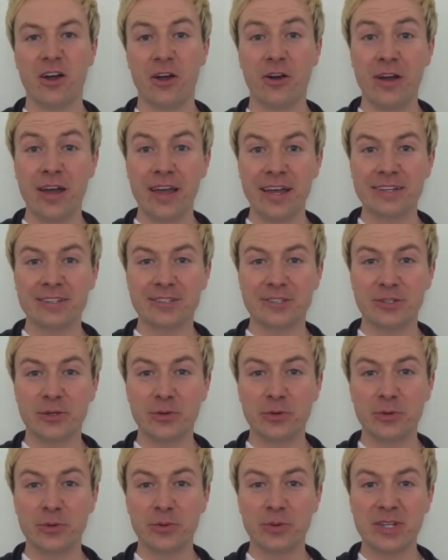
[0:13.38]
All right,
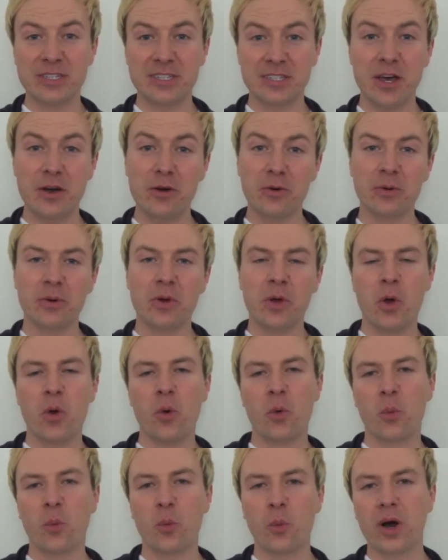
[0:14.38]
so let's go.
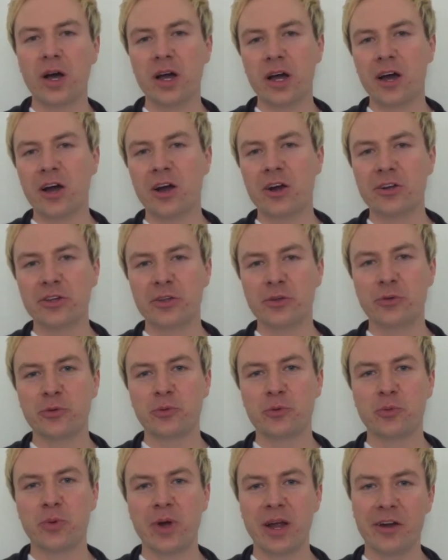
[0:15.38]
What are
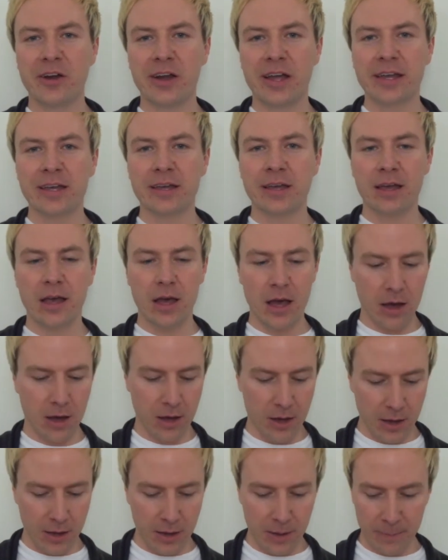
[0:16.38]
you wearing?
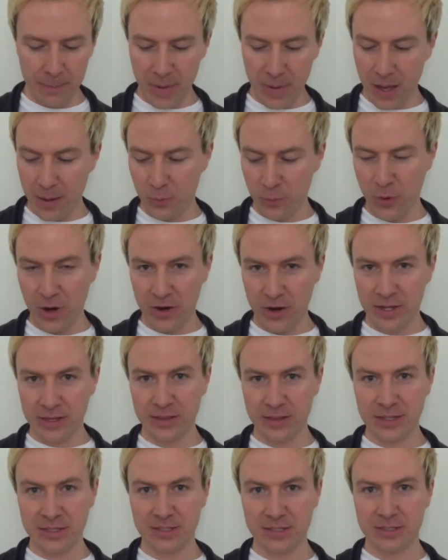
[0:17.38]
I'm
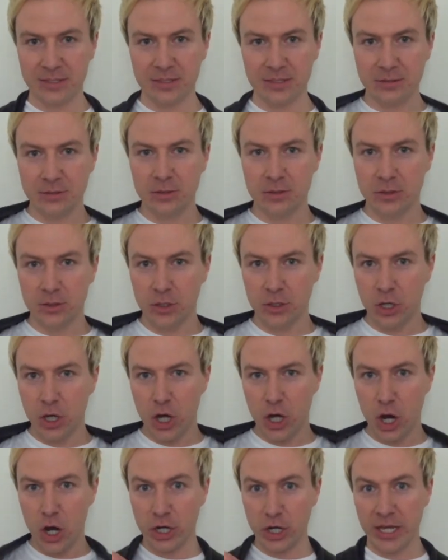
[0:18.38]
wearing this
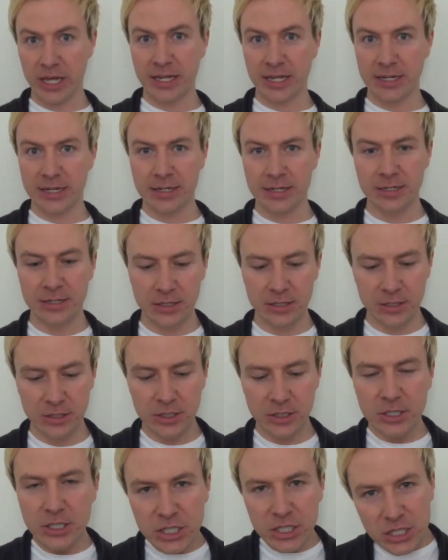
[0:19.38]
cardigan,
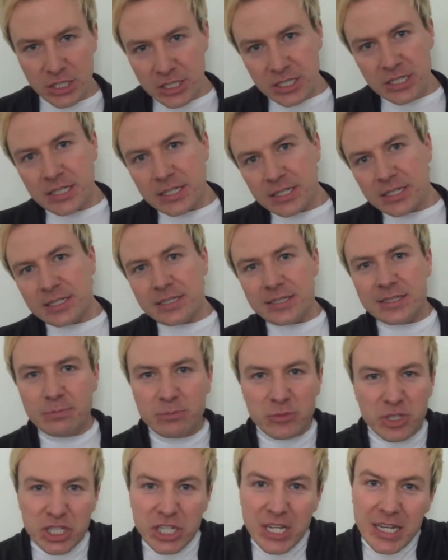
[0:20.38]

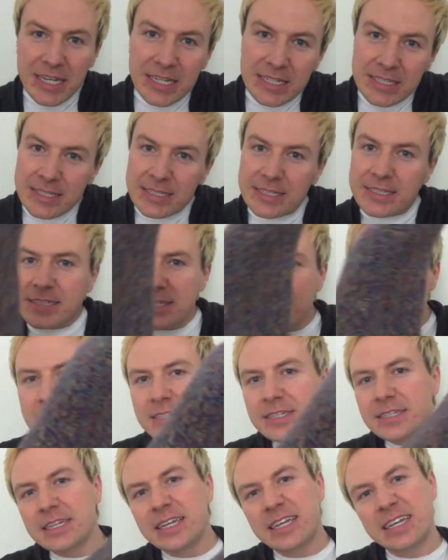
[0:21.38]
some jeans,
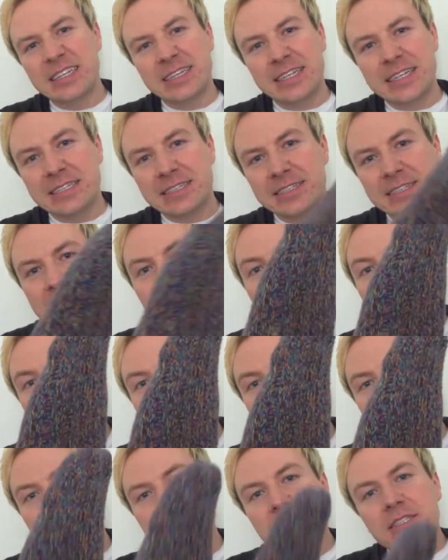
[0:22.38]
and these
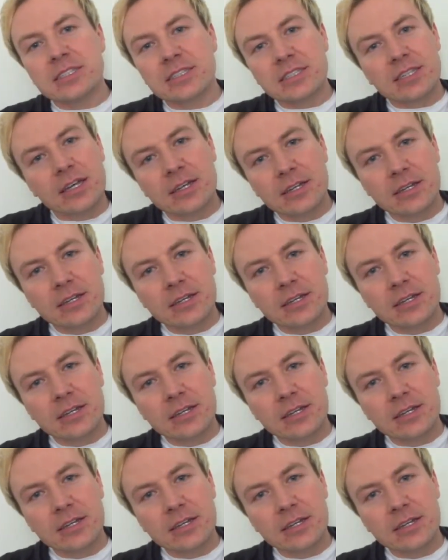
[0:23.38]
socks.